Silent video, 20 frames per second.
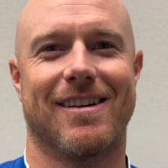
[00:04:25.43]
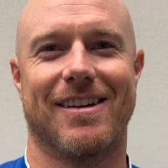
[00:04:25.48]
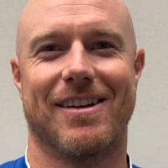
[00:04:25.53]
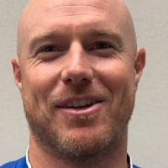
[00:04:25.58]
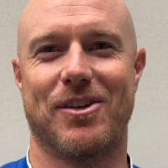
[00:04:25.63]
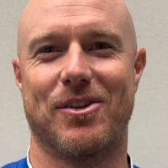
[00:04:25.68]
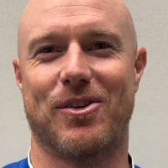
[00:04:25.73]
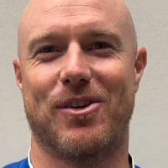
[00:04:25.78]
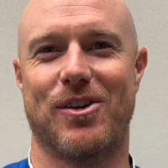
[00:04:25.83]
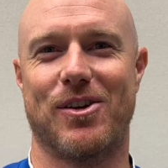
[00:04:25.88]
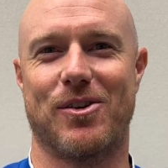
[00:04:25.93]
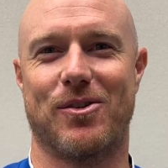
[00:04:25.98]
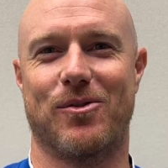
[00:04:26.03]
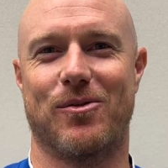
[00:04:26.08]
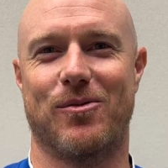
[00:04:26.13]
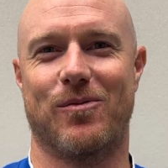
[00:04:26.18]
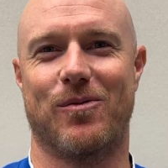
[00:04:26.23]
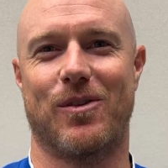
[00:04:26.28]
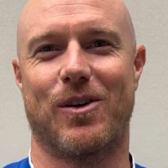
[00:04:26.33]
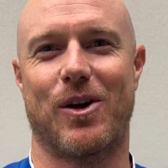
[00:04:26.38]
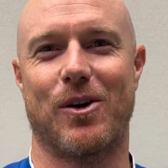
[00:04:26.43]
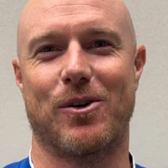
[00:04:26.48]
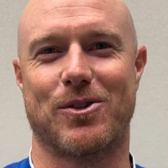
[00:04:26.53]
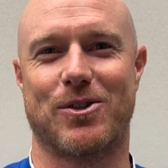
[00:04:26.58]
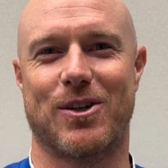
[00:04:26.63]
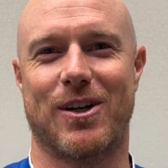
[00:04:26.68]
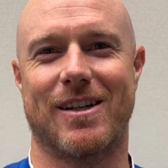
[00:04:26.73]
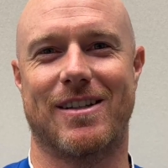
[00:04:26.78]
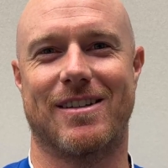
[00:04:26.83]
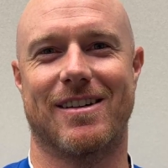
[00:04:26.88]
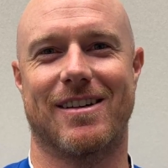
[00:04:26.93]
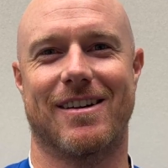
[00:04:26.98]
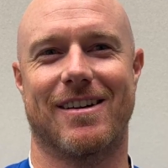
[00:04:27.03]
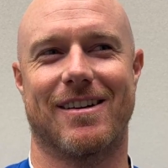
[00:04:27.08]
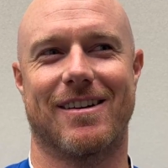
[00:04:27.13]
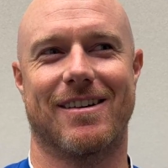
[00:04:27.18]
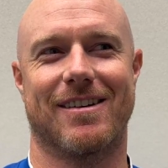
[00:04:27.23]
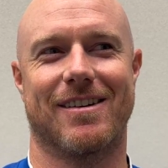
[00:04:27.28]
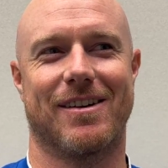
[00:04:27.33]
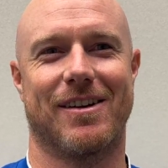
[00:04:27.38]
You go straight
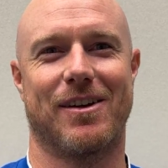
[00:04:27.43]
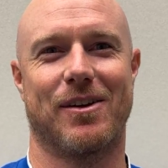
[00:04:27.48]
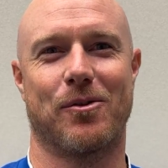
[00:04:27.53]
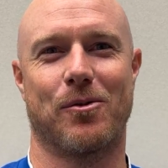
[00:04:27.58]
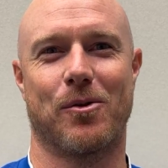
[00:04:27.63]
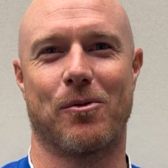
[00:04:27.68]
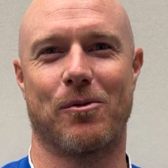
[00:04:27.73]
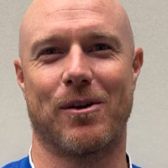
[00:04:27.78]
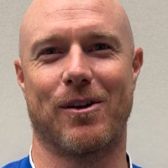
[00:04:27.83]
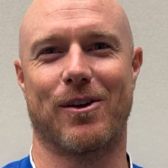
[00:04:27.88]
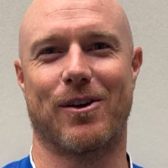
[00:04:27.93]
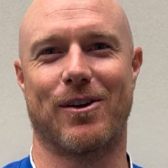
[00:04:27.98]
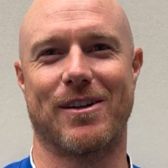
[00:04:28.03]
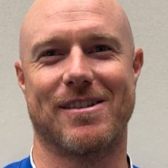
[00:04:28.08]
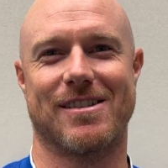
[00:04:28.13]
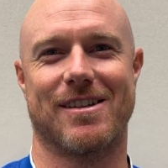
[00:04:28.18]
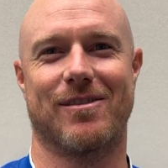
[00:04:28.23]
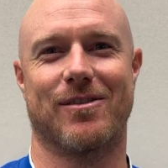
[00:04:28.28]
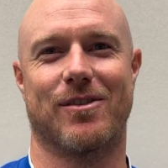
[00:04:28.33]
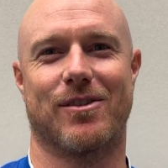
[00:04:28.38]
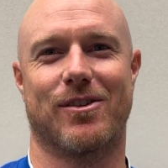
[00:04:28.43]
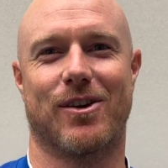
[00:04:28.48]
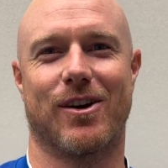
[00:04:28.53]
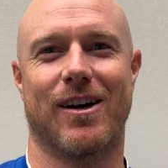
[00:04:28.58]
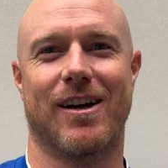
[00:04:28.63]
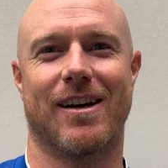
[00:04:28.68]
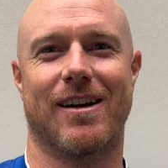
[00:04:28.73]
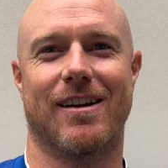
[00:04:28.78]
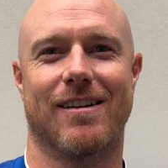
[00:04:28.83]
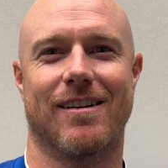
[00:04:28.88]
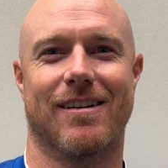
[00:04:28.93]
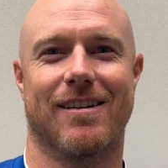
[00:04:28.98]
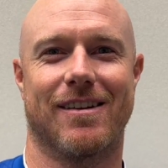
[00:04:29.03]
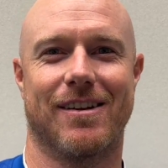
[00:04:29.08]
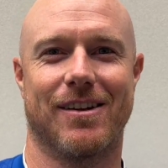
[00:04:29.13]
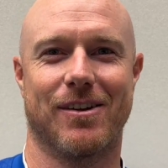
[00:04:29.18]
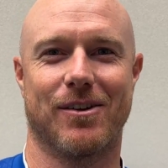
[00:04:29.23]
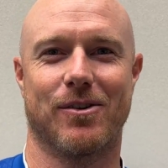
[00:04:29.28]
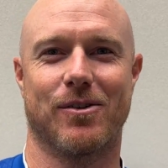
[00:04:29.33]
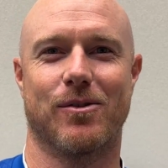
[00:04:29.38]
to what we learned in 7th grade.
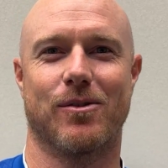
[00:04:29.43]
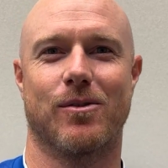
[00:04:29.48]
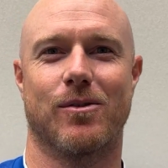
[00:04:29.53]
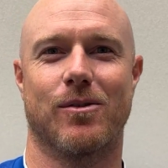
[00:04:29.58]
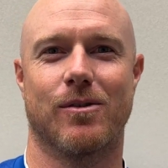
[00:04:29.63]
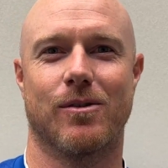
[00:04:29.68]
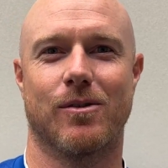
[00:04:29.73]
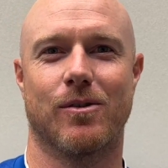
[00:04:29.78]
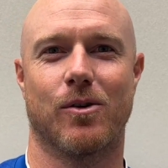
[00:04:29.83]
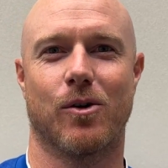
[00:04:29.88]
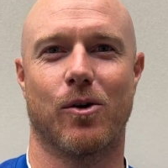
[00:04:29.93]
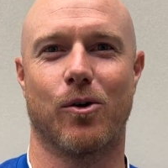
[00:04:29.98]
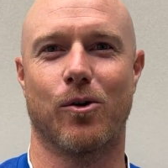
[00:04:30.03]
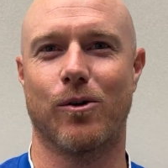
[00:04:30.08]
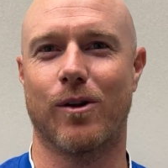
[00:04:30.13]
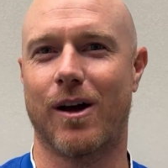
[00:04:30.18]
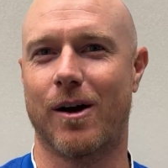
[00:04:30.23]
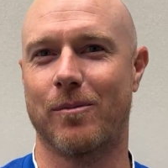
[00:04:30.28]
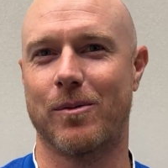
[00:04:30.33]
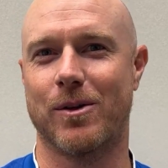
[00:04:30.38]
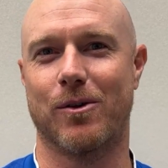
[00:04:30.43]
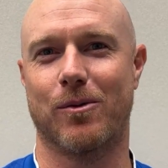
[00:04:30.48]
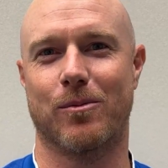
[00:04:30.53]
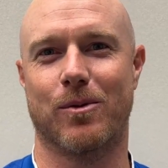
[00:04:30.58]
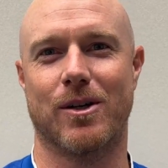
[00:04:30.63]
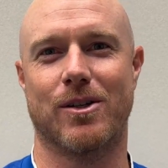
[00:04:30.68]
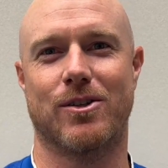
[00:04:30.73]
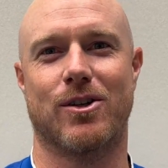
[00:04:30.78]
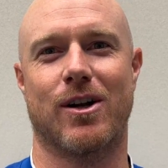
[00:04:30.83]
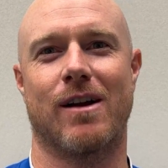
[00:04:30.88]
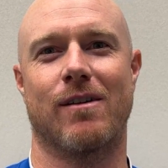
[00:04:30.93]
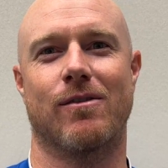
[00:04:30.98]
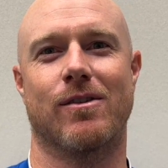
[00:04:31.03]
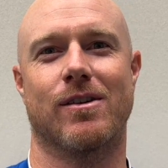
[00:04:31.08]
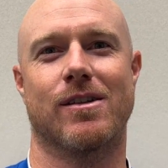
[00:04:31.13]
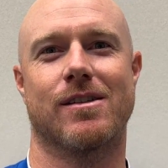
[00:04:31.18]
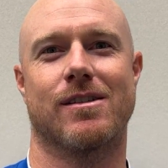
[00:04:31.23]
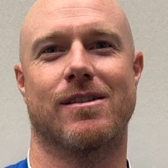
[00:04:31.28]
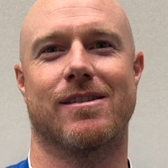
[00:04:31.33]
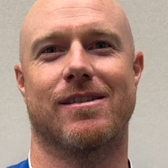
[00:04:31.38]
Hola, mi nombre es
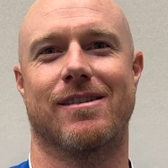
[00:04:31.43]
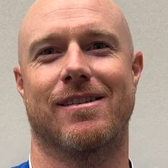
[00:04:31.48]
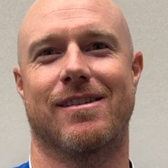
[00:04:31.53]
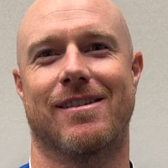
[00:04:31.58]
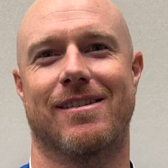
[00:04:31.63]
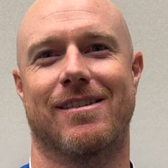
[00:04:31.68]
Travis.